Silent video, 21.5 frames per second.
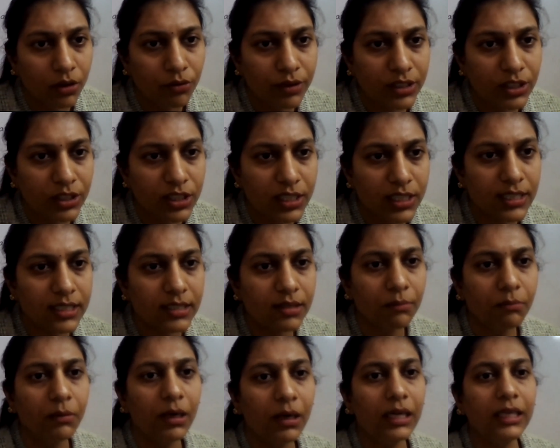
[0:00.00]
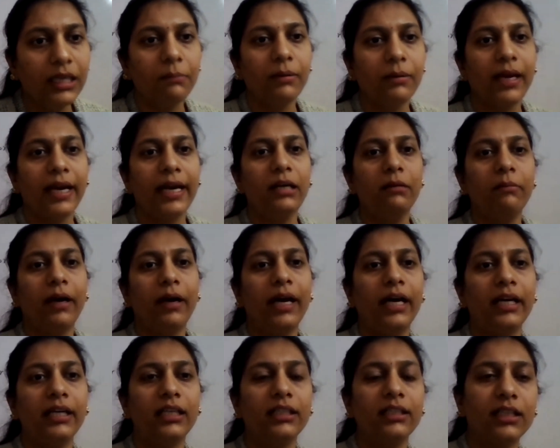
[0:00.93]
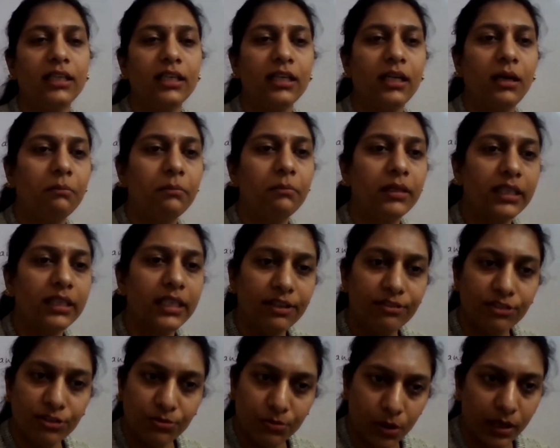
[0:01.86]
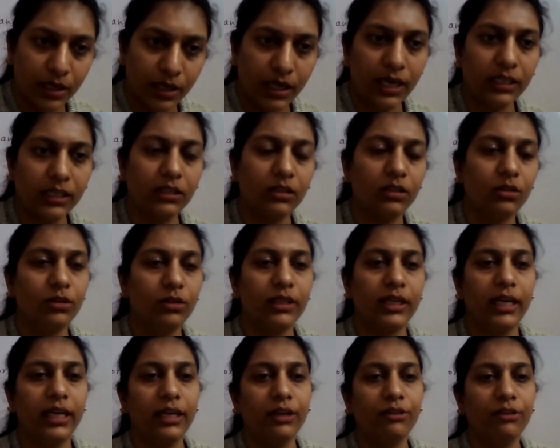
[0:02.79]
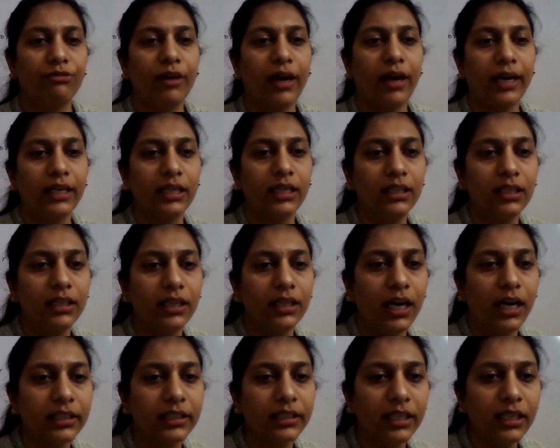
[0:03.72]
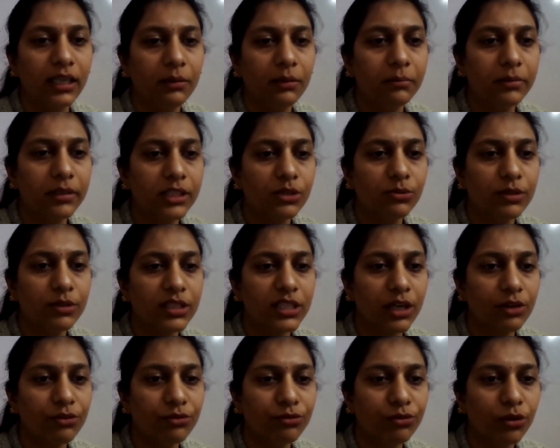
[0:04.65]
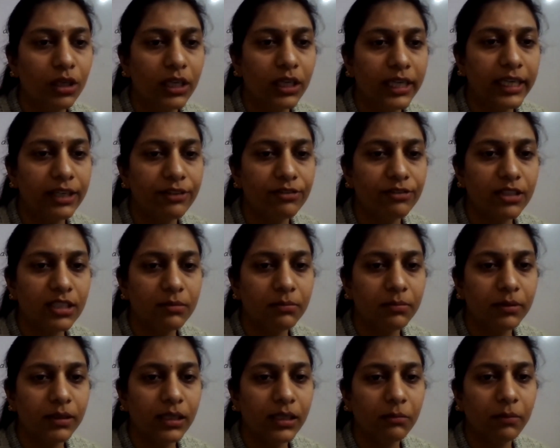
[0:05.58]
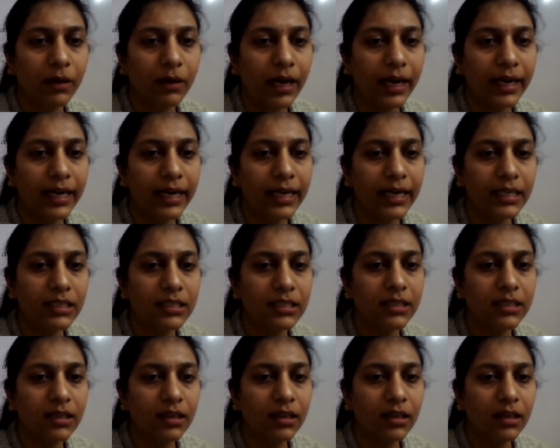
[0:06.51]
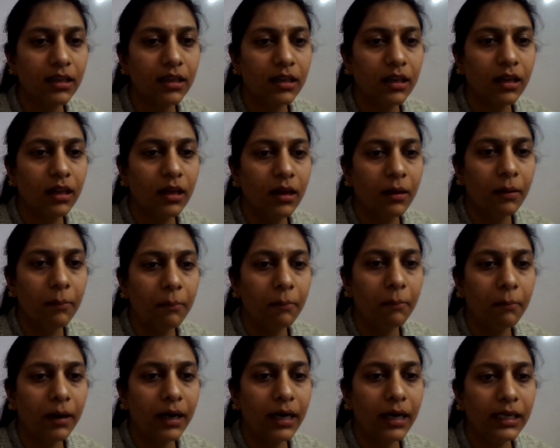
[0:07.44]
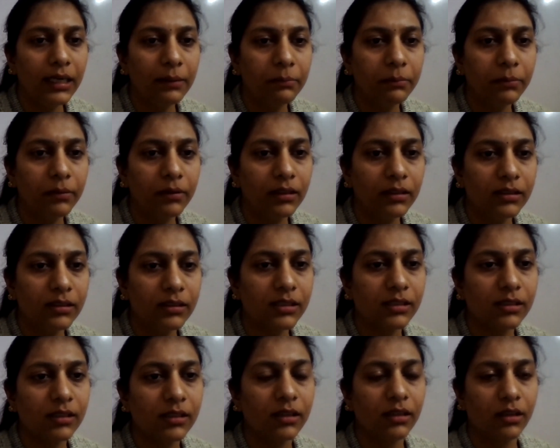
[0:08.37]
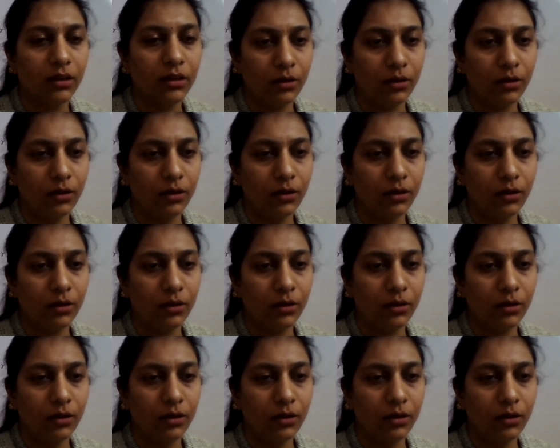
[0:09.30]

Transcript: Which is multiplied by another number gives product. Okay. Factor are the numbers which are fully divisible by its multiples.